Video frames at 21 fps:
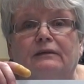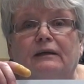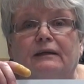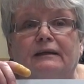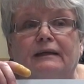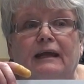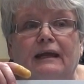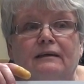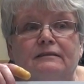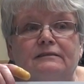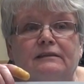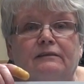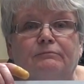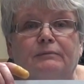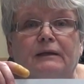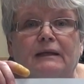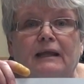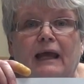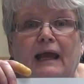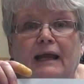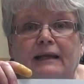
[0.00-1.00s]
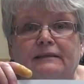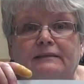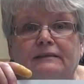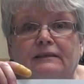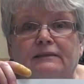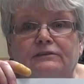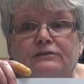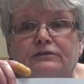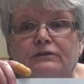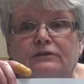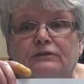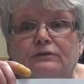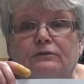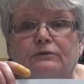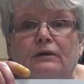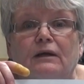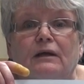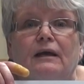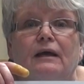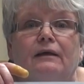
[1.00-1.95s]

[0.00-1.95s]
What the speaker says: accounts have been hacked into.